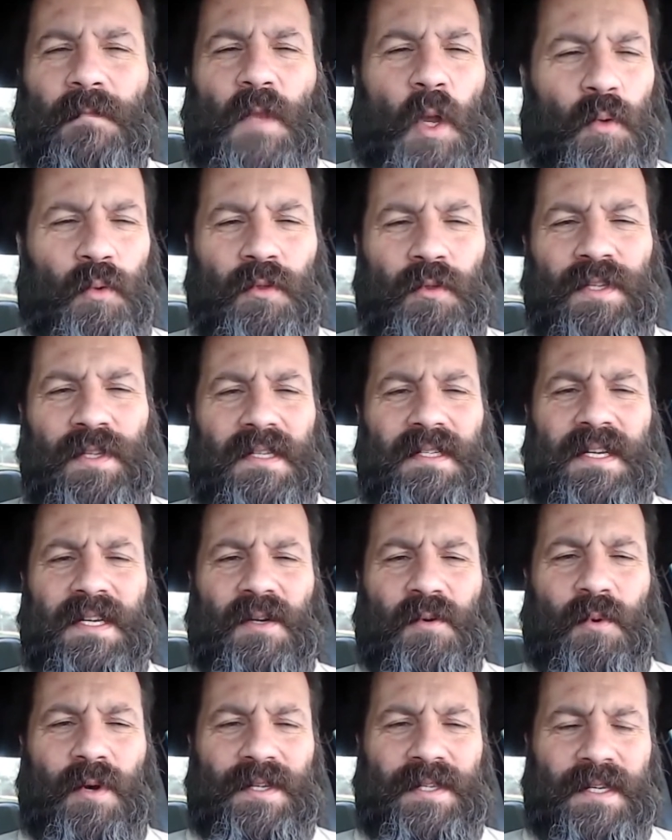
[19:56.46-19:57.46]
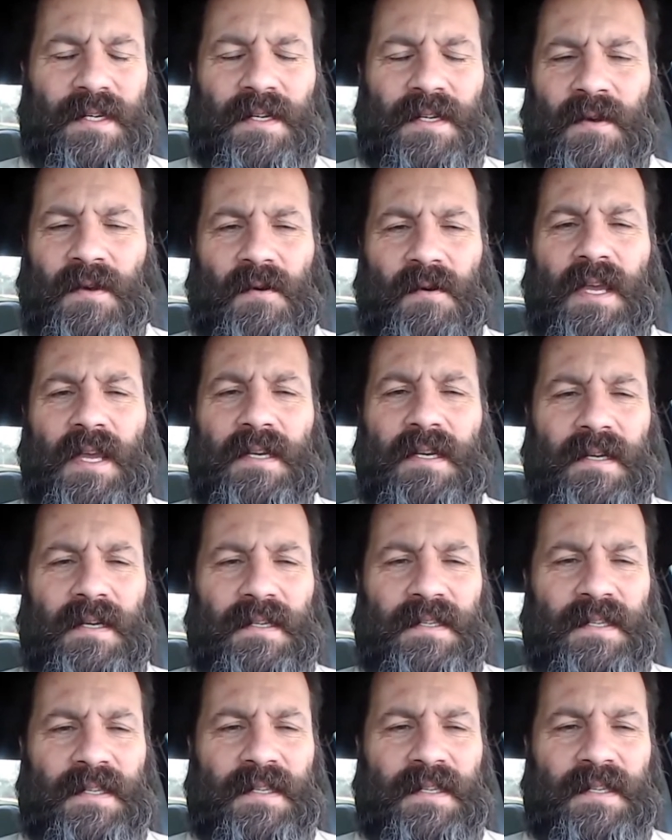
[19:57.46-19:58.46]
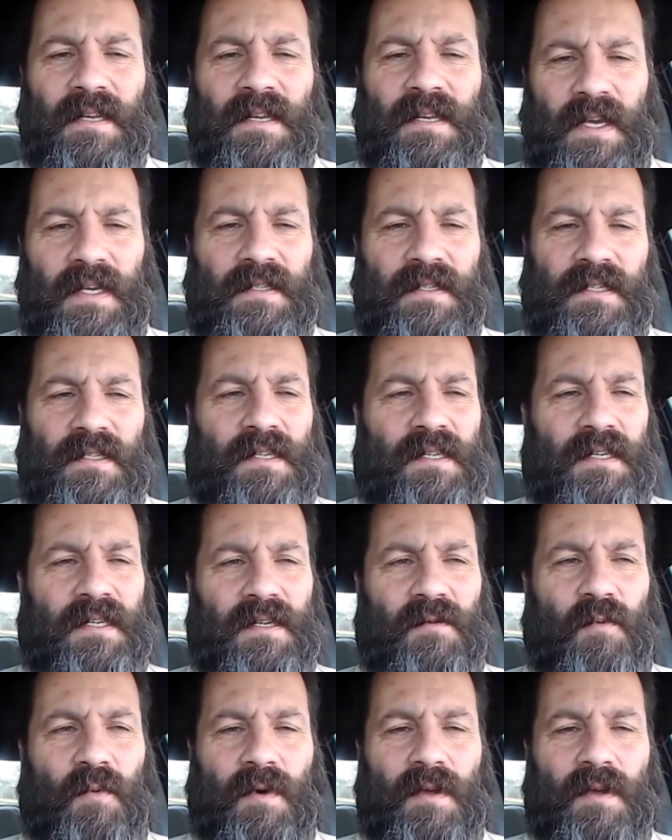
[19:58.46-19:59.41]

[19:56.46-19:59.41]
whose idea was it to create an executive agency?